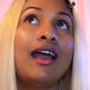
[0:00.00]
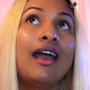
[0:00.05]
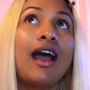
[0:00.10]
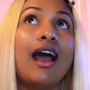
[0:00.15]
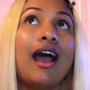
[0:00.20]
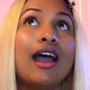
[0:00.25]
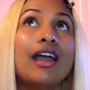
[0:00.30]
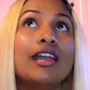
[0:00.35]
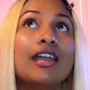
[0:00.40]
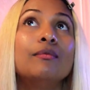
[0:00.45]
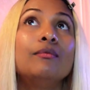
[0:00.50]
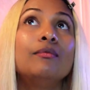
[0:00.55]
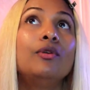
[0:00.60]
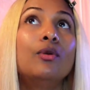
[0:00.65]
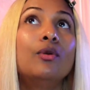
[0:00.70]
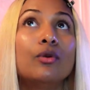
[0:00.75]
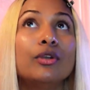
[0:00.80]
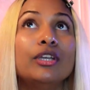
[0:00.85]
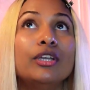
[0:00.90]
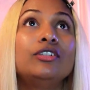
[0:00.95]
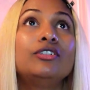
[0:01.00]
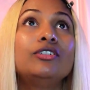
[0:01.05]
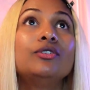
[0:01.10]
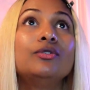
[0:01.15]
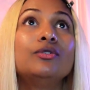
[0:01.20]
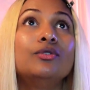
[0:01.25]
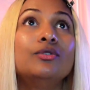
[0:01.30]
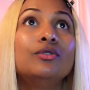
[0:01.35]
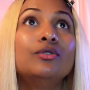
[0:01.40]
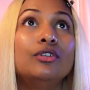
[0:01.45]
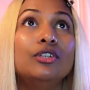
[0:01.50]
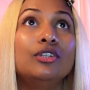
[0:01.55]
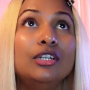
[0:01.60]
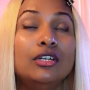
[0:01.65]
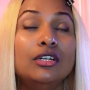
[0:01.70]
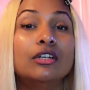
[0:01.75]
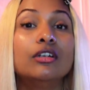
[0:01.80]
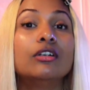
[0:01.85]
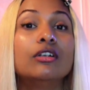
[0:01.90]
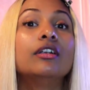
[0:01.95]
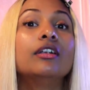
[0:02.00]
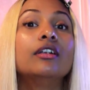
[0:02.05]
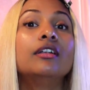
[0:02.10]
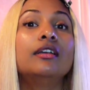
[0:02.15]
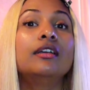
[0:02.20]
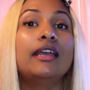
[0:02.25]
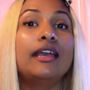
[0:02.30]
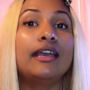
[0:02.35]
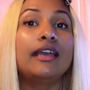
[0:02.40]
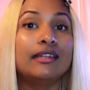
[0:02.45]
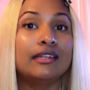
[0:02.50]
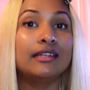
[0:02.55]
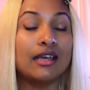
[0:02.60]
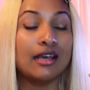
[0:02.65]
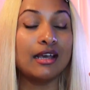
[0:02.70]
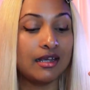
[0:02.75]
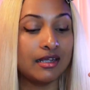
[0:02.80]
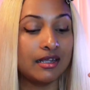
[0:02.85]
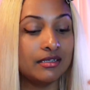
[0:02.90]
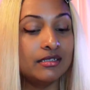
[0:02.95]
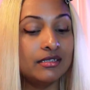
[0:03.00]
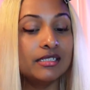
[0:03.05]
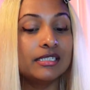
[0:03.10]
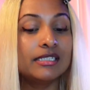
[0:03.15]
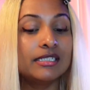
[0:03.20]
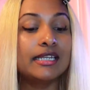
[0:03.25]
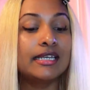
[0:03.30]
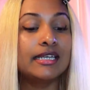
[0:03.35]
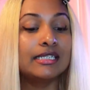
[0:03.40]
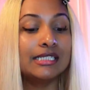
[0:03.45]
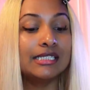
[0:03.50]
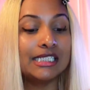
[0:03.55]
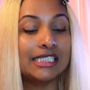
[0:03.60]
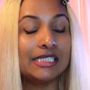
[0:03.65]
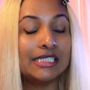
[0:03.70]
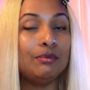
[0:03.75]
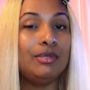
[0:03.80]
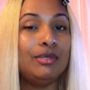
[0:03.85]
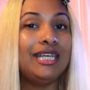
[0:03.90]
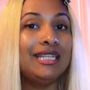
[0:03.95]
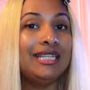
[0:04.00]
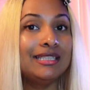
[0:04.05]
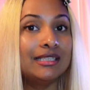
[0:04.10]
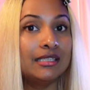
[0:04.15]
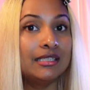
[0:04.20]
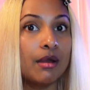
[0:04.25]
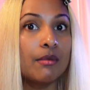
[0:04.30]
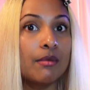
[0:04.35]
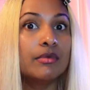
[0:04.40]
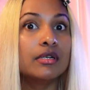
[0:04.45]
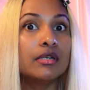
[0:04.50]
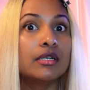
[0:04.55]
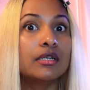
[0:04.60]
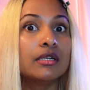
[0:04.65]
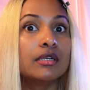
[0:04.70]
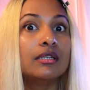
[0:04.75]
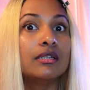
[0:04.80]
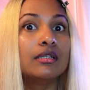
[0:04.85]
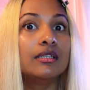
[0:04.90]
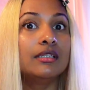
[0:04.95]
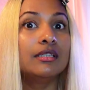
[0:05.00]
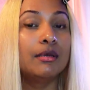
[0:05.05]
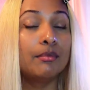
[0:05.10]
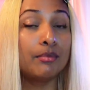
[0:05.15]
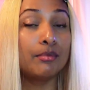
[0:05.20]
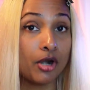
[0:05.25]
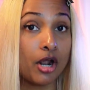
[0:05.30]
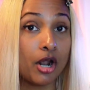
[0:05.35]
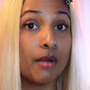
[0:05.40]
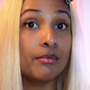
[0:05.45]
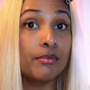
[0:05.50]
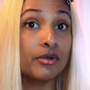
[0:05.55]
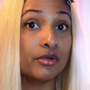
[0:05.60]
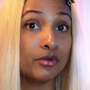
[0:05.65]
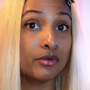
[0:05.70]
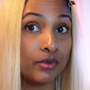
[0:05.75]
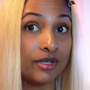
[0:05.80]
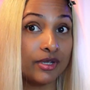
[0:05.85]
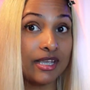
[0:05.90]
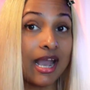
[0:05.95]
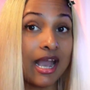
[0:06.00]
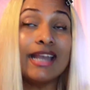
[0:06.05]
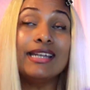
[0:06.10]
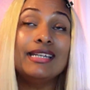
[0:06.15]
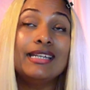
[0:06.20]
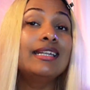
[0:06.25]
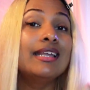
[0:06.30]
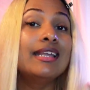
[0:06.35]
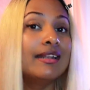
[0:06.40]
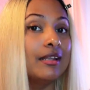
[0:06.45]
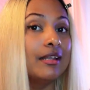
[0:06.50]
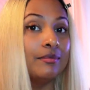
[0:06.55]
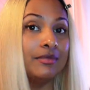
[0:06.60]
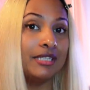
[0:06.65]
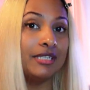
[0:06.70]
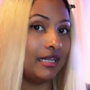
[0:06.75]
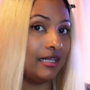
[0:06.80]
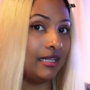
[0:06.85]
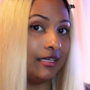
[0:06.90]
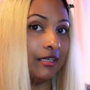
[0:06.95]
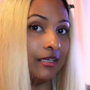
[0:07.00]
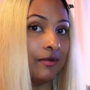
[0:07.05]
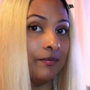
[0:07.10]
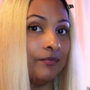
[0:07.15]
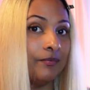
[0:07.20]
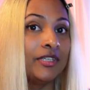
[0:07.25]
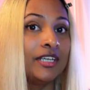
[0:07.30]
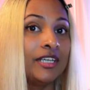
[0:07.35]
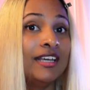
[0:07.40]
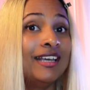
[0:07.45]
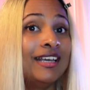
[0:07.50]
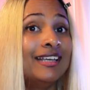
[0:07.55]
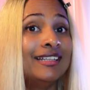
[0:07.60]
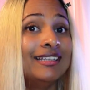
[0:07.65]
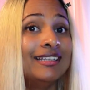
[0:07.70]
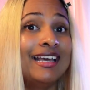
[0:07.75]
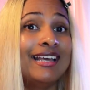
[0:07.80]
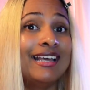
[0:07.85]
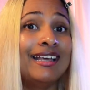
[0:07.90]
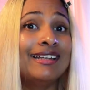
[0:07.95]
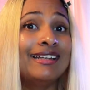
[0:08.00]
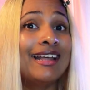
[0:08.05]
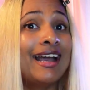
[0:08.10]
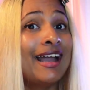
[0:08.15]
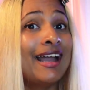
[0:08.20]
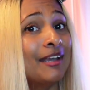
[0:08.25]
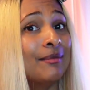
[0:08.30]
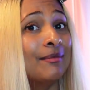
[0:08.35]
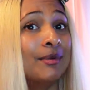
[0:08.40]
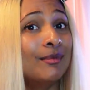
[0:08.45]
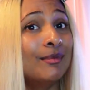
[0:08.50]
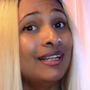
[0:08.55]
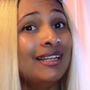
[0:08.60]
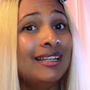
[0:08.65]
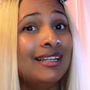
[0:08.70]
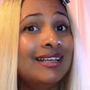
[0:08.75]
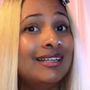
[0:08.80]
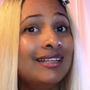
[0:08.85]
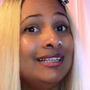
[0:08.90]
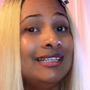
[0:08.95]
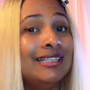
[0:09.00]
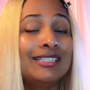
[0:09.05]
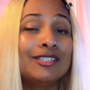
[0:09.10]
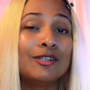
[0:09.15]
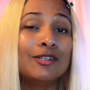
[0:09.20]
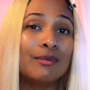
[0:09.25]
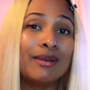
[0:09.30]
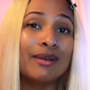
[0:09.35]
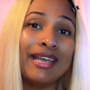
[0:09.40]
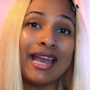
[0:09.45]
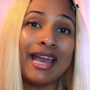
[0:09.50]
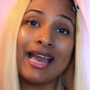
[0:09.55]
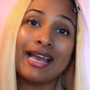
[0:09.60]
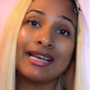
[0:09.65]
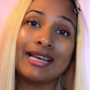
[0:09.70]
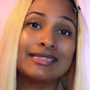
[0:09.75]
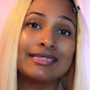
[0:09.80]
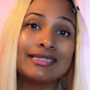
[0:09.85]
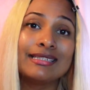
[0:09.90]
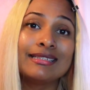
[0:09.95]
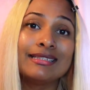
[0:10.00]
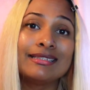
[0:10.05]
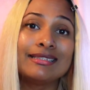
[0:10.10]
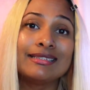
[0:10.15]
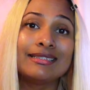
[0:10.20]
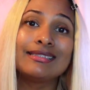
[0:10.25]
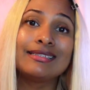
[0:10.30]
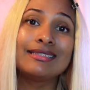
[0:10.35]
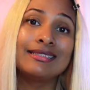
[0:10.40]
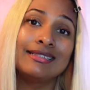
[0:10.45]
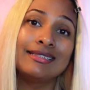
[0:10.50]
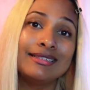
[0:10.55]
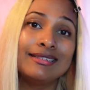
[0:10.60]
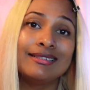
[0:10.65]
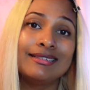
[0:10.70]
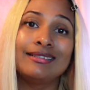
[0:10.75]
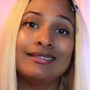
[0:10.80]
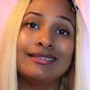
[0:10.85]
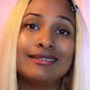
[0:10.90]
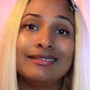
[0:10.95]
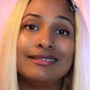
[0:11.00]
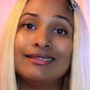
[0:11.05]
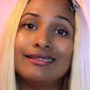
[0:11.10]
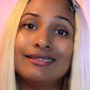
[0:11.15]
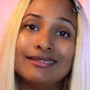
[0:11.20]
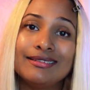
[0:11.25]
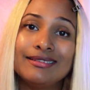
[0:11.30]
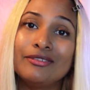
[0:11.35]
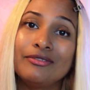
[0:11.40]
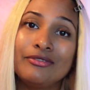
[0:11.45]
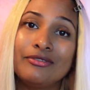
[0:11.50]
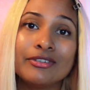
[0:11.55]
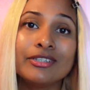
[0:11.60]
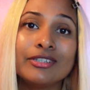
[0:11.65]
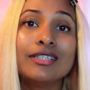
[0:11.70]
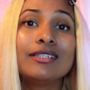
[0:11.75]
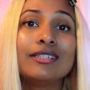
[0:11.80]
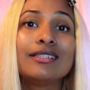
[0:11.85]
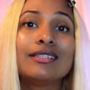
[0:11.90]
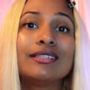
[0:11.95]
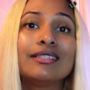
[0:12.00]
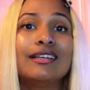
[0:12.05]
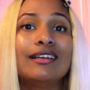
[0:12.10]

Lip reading: I am going to learn and understand and speak Tamil the proper way. I did end up telling him that I am a Malayali, so my accent is a little different